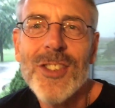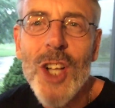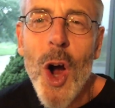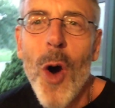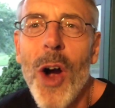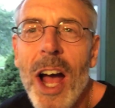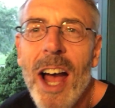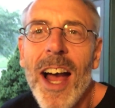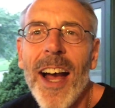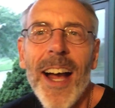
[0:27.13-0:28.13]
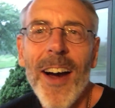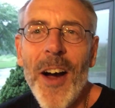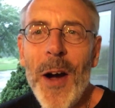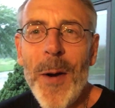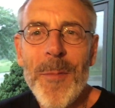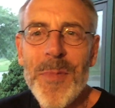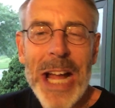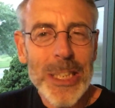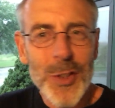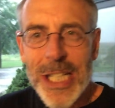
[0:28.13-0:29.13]
So
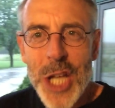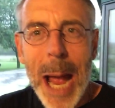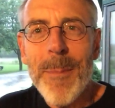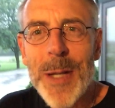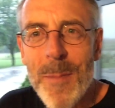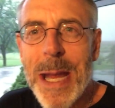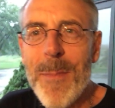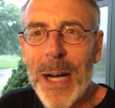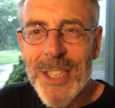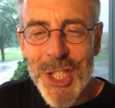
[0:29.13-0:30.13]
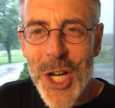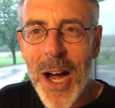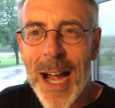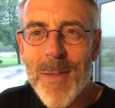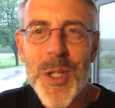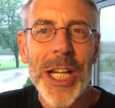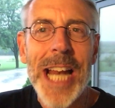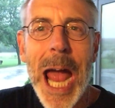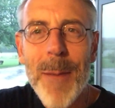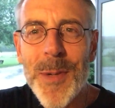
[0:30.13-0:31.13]
it's happened to me a bunch of times. It
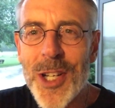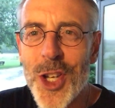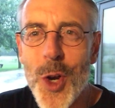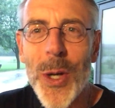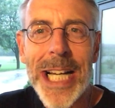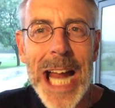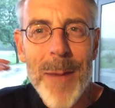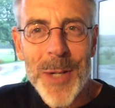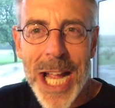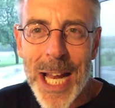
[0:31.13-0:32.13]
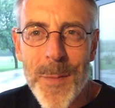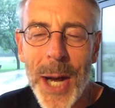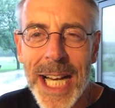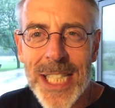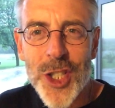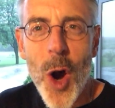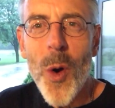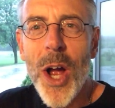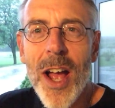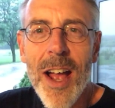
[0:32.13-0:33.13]
can happen to you. It can happen to anybody.
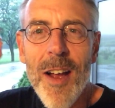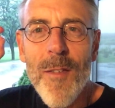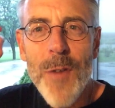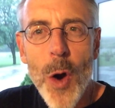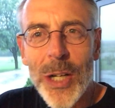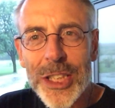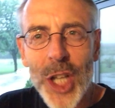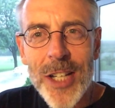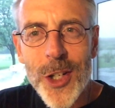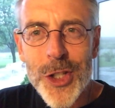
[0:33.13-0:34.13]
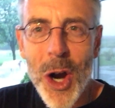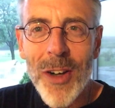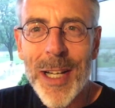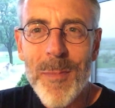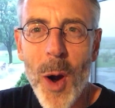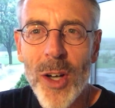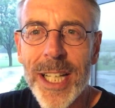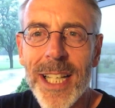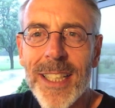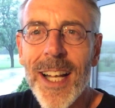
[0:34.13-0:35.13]
So focus on your target
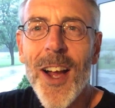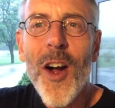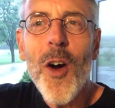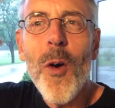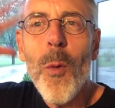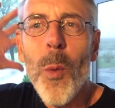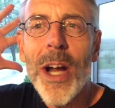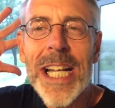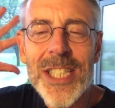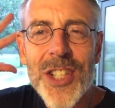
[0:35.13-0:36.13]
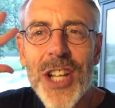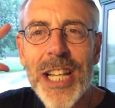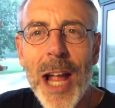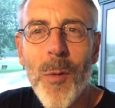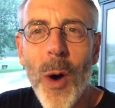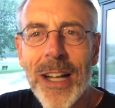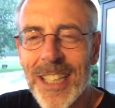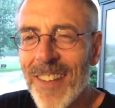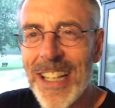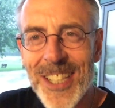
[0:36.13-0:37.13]
market. What is it that they want?
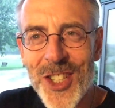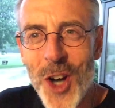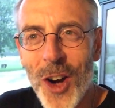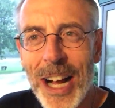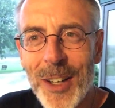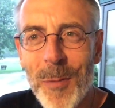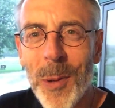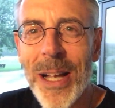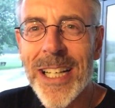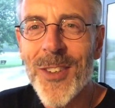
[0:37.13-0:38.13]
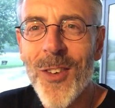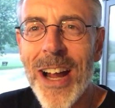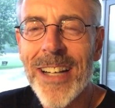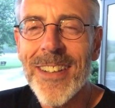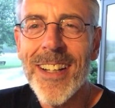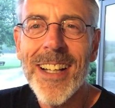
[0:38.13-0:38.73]
And I've got this dog out here playing in the rain.